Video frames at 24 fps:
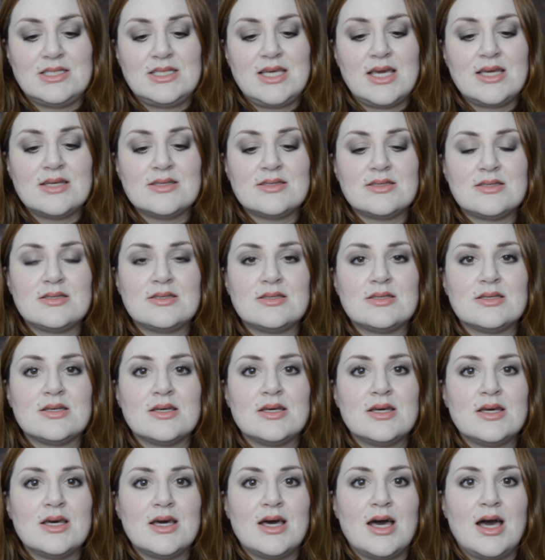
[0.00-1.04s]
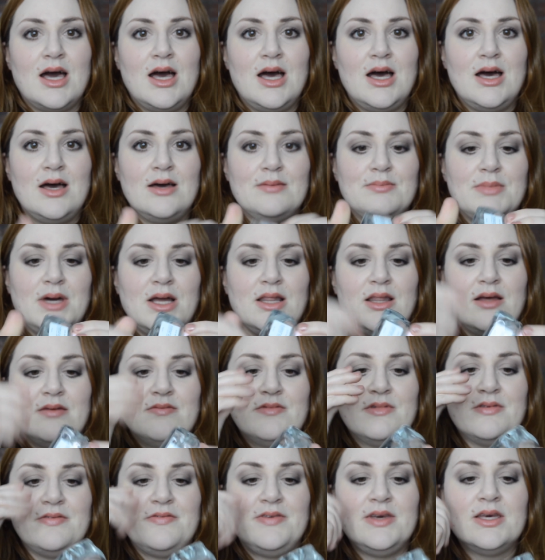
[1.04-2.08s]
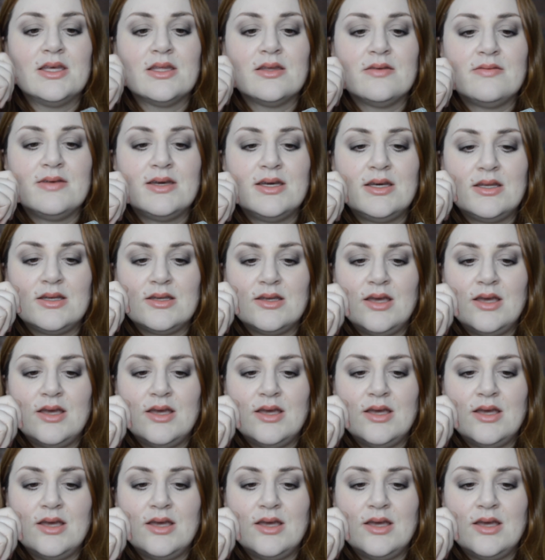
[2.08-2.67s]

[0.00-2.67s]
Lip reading: taste. I love the feel of it.